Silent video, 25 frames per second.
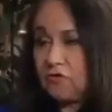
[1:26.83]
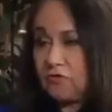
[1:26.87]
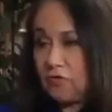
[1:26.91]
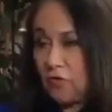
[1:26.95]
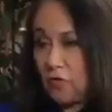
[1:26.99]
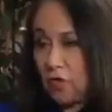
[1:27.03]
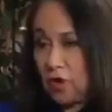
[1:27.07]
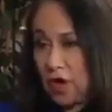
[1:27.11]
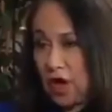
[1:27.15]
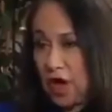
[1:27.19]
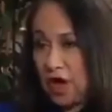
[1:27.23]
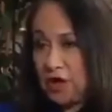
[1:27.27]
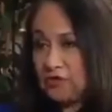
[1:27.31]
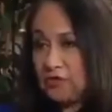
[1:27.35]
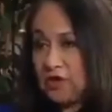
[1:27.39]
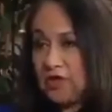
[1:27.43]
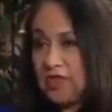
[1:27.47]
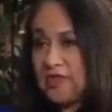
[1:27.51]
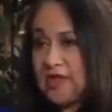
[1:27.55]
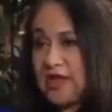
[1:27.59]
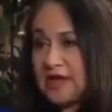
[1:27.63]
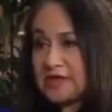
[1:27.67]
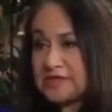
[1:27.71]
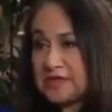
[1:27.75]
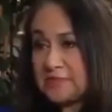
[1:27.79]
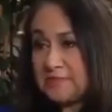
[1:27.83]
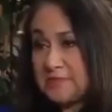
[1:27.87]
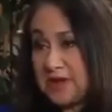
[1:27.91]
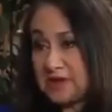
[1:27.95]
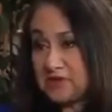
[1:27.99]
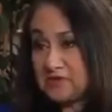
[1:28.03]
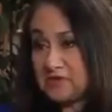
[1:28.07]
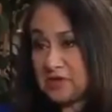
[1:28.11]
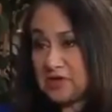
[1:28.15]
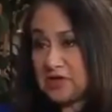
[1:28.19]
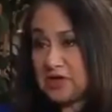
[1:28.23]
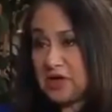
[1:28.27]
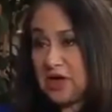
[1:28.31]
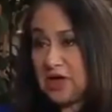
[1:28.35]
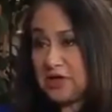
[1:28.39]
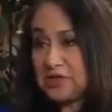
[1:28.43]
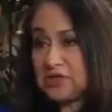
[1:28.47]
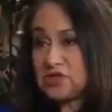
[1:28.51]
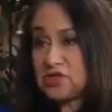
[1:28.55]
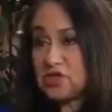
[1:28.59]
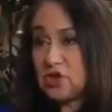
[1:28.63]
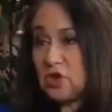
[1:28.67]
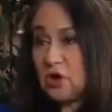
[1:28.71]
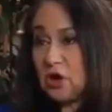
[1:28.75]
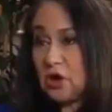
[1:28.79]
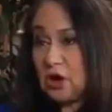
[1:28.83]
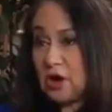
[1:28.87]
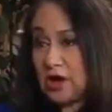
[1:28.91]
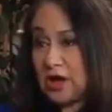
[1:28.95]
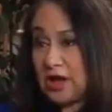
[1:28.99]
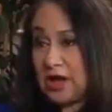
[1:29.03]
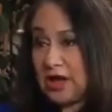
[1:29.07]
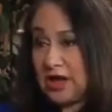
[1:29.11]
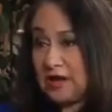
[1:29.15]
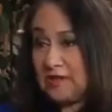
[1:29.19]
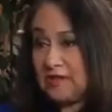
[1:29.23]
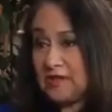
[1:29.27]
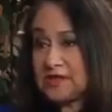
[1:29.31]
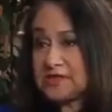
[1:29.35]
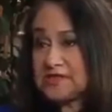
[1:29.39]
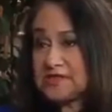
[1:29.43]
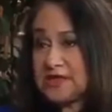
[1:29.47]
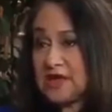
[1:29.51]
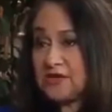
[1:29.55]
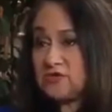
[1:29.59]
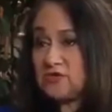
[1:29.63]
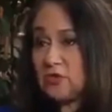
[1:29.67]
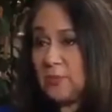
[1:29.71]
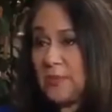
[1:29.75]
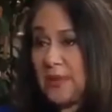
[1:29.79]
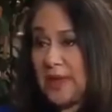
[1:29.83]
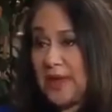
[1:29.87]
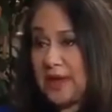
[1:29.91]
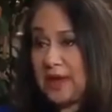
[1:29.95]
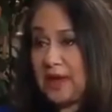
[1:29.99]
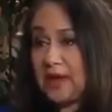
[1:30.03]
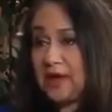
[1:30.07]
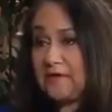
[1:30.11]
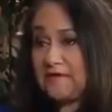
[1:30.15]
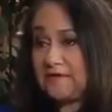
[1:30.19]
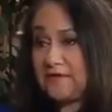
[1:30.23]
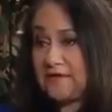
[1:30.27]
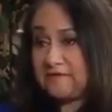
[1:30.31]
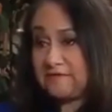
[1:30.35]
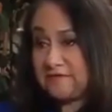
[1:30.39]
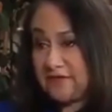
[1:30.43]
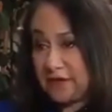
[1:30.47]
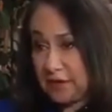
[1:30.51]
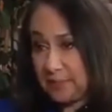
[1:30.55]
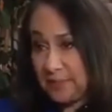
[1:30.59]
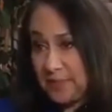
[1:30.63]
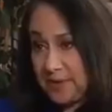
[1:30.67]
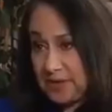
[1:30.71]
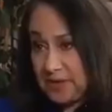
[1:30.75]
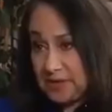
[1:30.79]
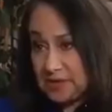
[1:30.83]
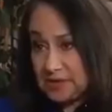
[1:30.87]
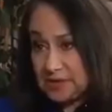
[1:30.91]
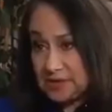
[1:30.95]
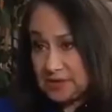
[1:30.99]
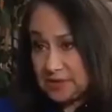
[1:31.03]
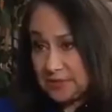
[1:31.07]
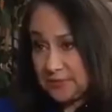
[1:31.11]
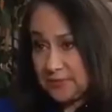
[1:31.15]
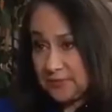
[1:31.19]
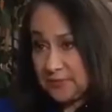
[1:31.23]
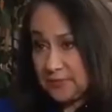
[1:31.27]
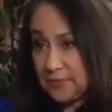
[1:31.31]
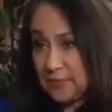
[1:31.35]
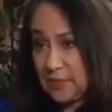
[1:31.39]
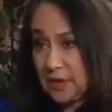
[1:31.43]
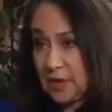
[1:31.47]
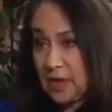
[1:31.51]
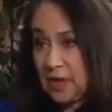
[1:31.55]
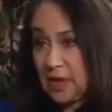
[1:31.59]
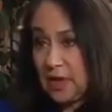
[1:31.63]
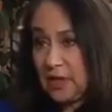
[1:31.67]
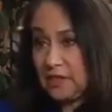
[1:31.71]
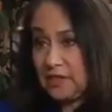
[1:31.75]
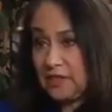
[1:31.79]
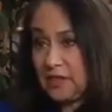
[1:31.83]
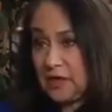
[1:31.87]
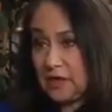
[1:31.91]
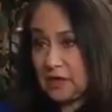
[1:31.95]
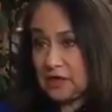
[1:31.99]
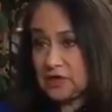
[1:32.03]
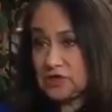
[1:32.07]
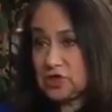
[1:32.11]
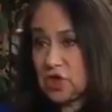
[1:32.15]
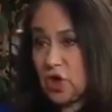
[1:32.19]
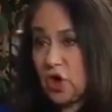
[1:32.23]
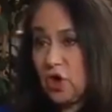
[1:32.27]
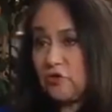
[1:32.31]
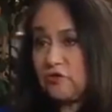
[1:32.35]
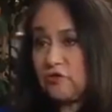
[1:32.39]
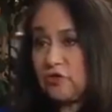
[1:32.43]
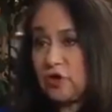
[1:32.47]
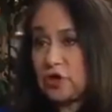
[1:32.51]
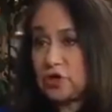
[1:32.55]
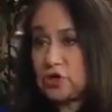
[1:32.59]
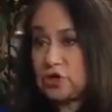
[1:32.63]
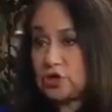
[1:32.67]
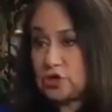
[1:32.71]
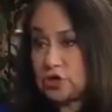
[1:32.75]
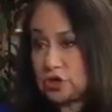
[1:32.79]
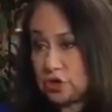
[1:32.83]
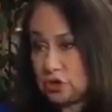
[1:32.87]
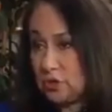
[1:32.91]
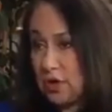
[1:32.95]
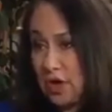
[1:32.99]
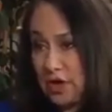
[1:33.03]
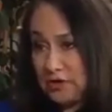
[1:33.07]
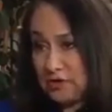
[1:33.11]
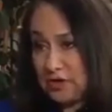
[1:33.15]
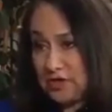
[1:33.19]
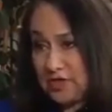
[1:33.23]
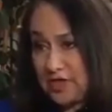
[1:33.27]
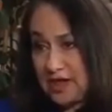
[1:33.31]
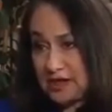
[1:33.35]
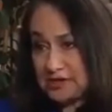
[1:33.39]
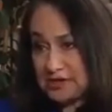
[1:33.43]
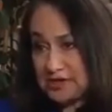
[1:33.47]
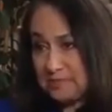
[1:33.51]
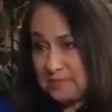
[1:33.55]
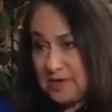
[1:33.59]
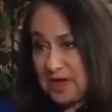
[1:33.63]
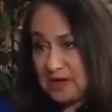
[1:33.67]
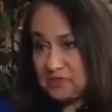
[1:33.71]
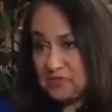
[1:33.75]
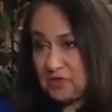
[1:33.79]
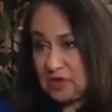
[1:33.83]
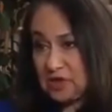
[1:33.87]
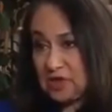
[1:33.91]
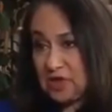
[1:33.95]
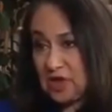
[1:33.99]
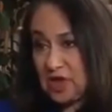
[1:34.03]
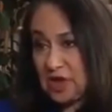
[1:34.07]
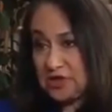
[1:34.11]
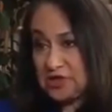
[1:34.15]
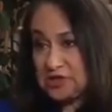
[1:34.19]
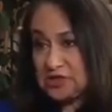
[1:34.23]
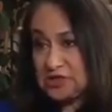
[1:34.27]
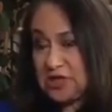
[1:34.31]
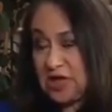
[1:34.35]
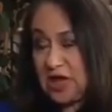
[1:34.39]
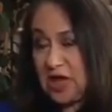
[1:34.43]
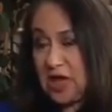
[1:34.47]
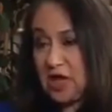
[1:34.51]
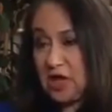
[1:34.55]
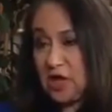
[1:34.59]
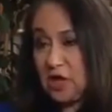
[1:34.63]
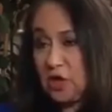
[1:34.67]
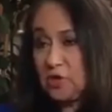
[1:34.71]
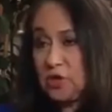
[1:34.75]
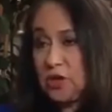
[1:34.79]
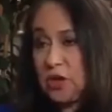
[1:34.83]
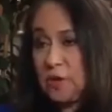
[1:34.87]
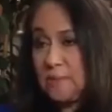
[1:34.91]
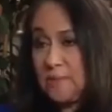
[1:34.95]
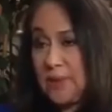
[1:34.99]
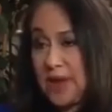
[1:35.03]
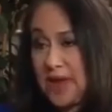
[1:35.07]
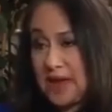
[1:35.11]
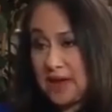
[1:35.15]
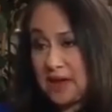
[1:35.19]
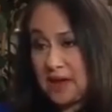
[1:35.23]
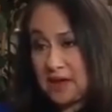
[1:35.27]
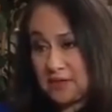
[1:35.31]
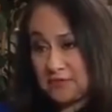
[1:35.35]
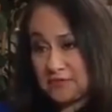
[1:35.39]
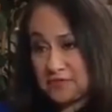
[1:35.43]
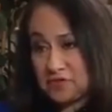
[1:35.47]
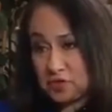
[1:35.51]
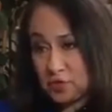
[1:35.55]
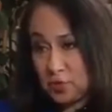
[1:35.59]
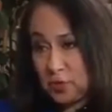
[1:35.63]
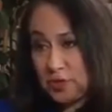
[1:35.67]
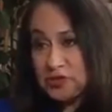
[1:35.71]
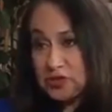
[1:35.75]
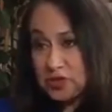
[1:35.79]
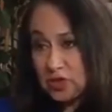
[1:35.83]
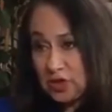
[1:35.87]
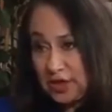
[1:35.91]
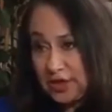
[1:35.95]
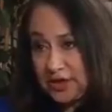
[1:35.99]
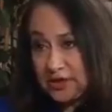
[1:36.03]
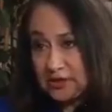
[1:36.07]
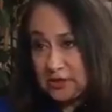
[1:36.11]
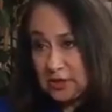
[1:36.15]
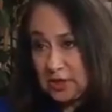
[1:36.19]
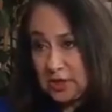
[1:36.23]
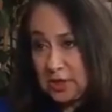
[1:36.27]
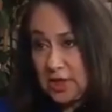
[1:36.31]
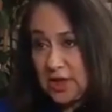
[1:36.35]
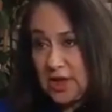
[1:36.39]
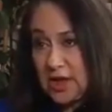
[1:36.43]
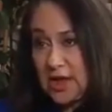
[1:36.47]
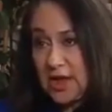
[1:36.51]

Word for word: 400,000 metric tons are in the central bank of the Philippines. There's over 200,000 metric tons in Union Bank of Switzerland.